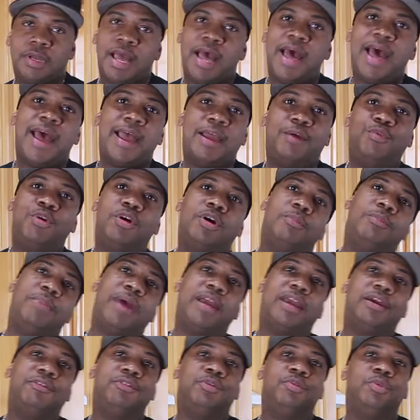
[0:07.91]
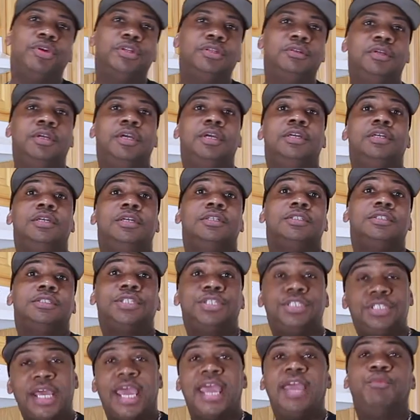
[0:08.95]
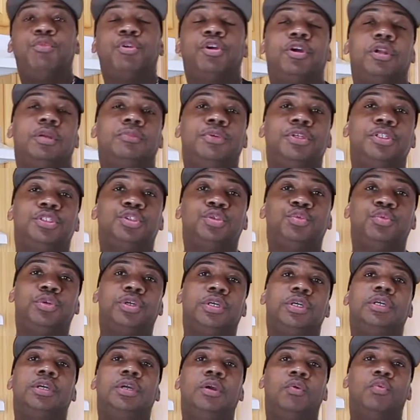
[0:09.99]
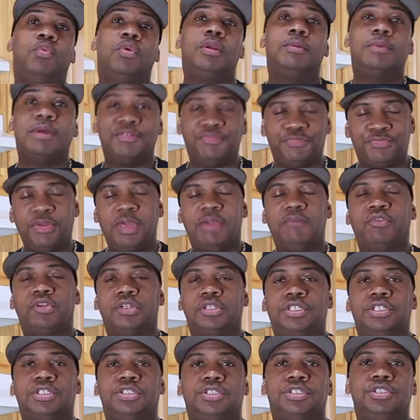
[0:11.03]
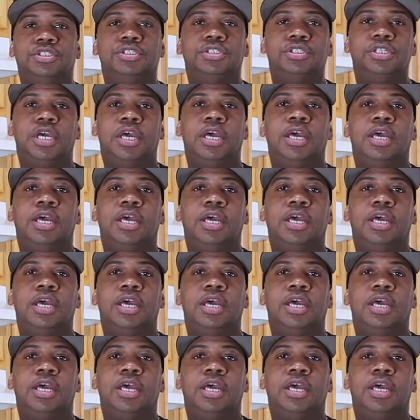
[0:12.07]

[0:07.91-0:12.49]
Hi, welcome back everyone. Today we're going to be doing one of my favorite dishes,